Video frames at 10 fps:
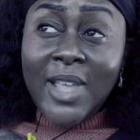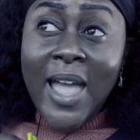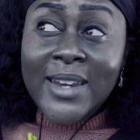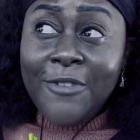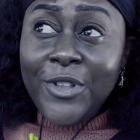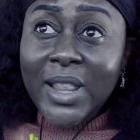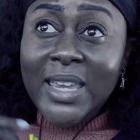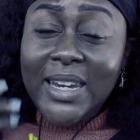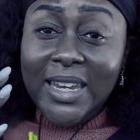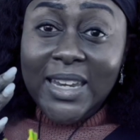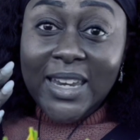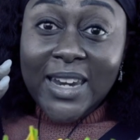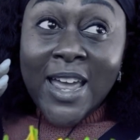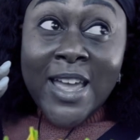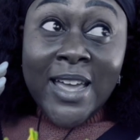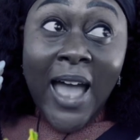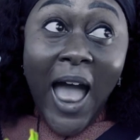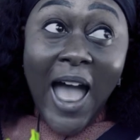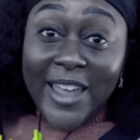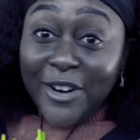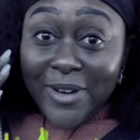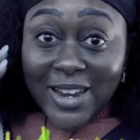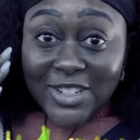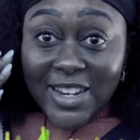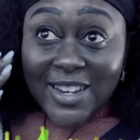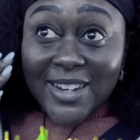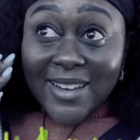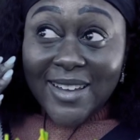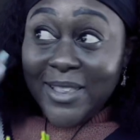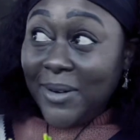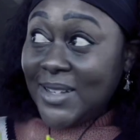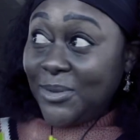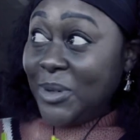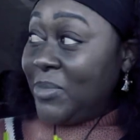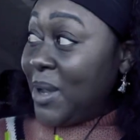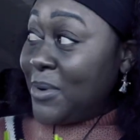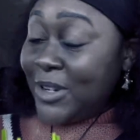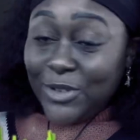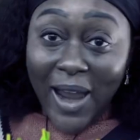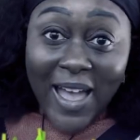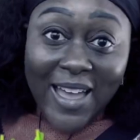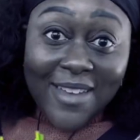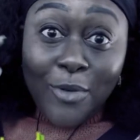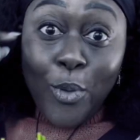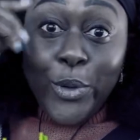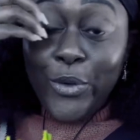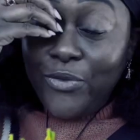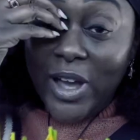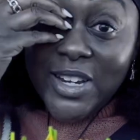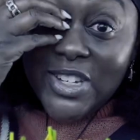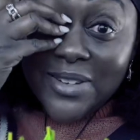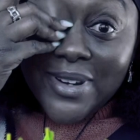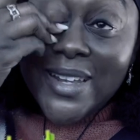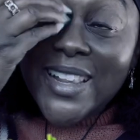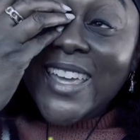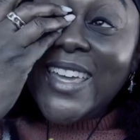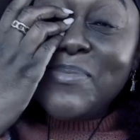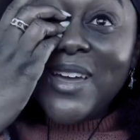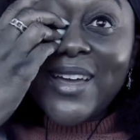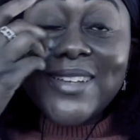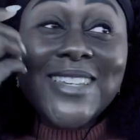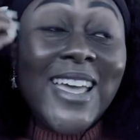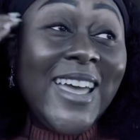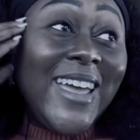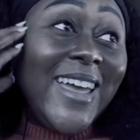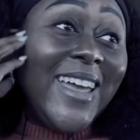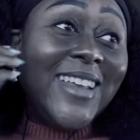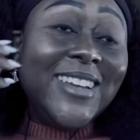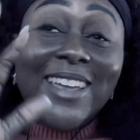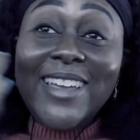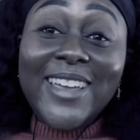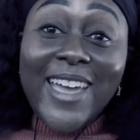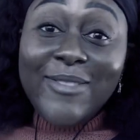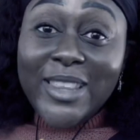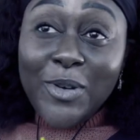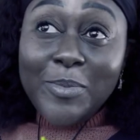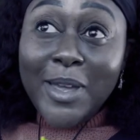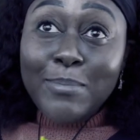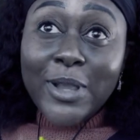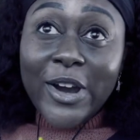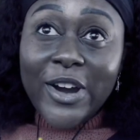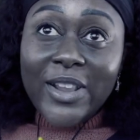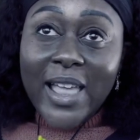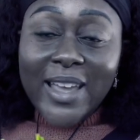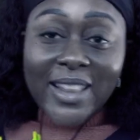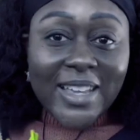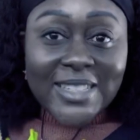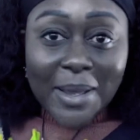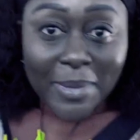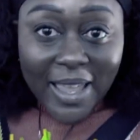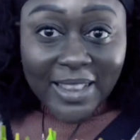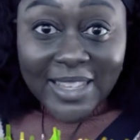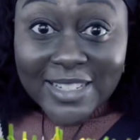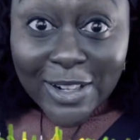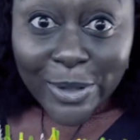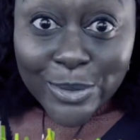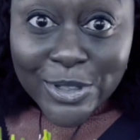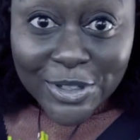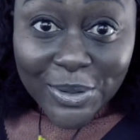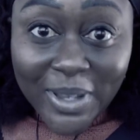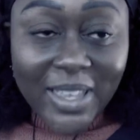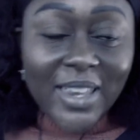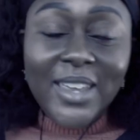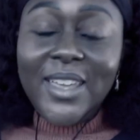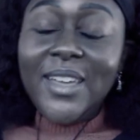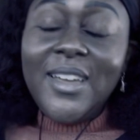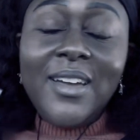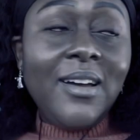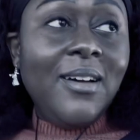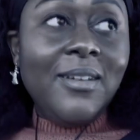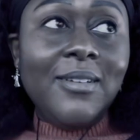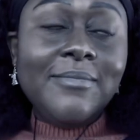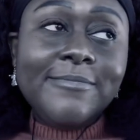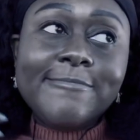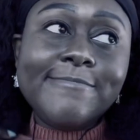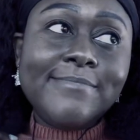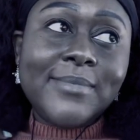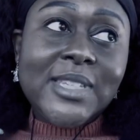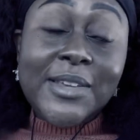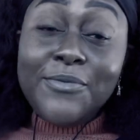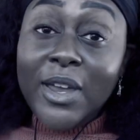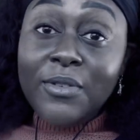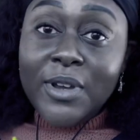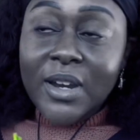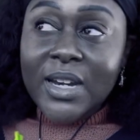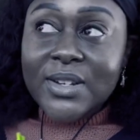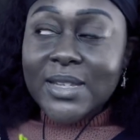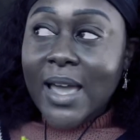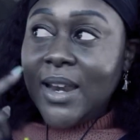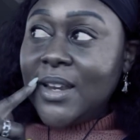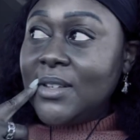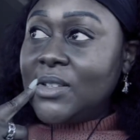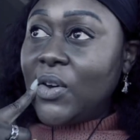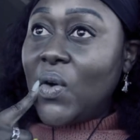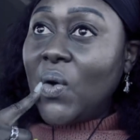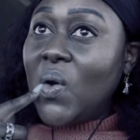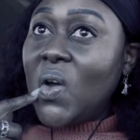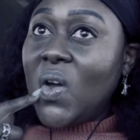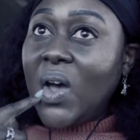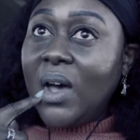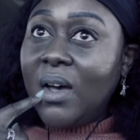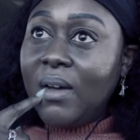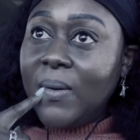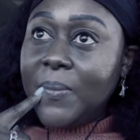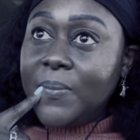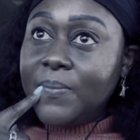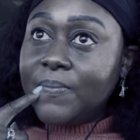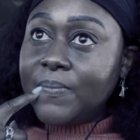I definitely need eye correction. Otherwise I wouldn't be able to drive or function really because everything will be a blur. Like unless I'm like this close to it. Um, cause I'm very, very nearsighted. And so, um,